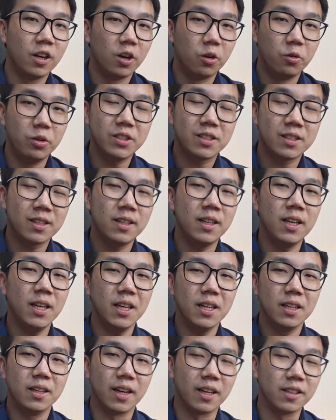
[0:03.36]

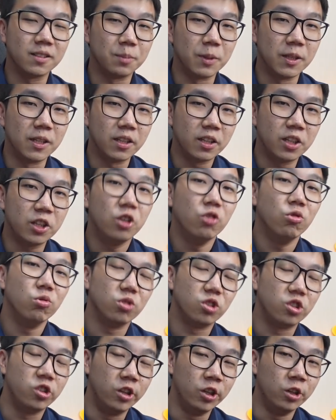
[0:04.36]
Recently, there has been a
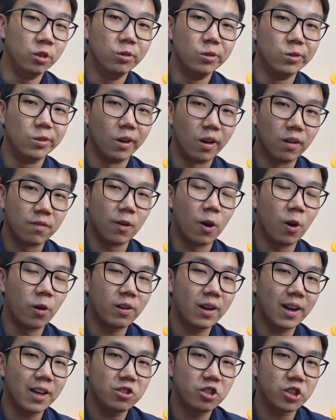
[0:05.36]
huge deal of
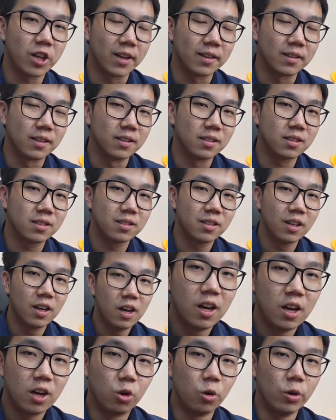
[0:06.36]
online chatters
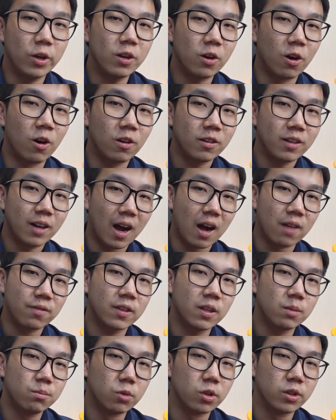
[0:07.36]
going on
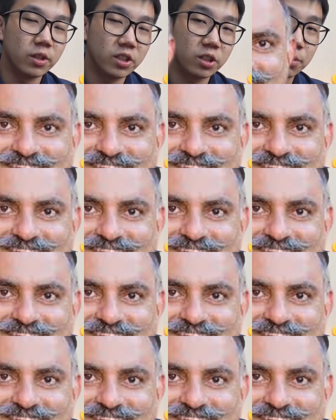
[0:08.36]
after Monish